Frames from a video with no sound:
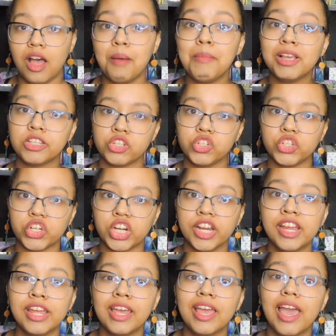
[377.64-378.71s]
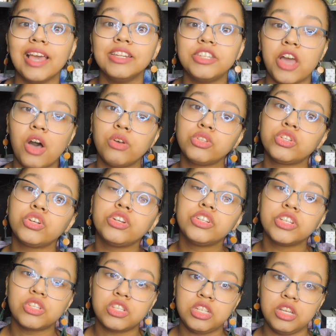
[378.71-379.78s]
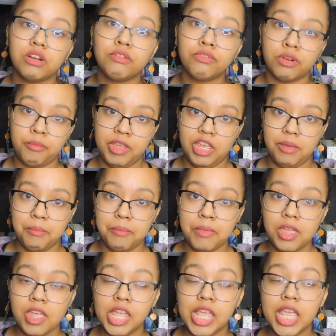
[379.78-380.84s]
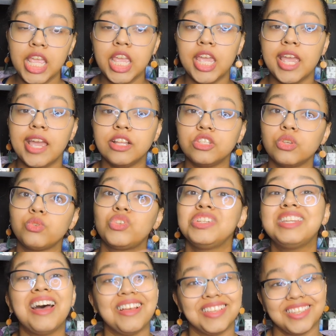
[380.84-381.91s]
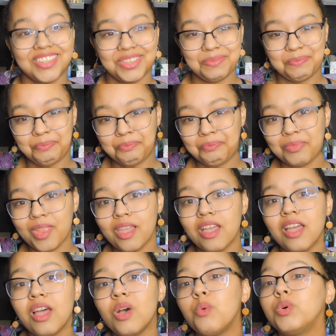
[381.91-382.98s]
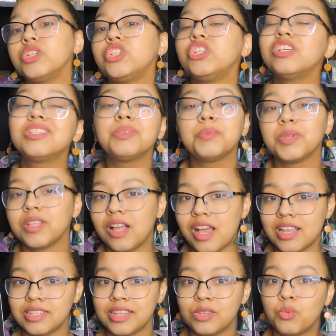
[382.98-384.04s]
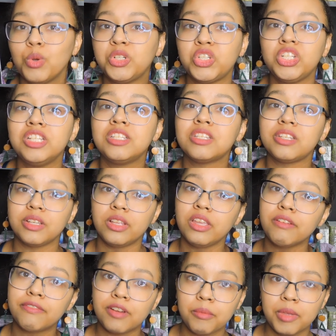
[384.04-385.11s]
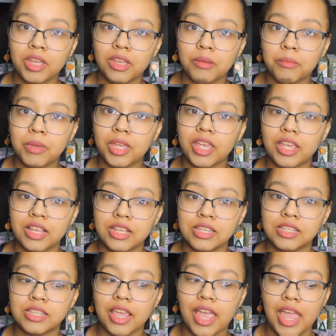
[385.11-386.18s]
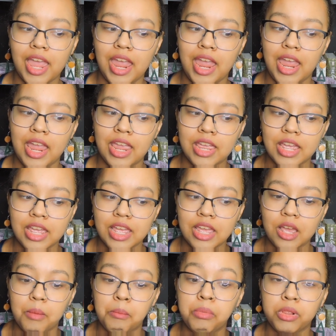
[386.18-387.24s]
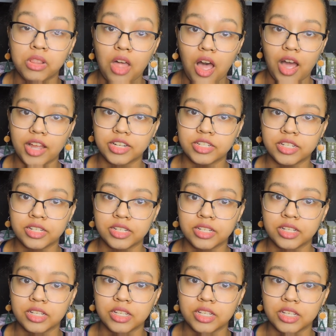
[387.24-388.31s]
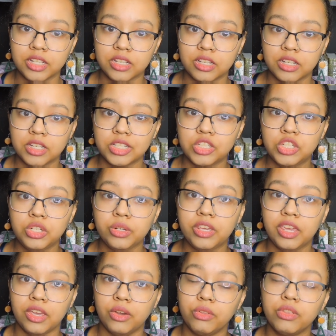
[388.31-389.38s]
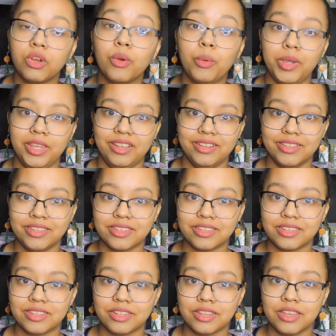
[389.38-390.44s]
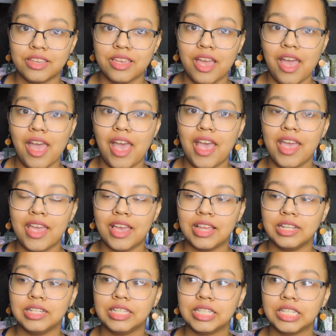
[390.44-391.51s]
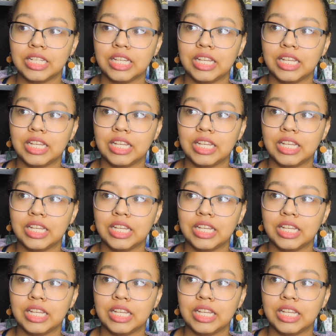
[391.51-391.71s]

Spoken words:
messenger and tells her to steal from him. And so she does. What she doesn't realize is what she's stealing from him is a plot to kill the queens. And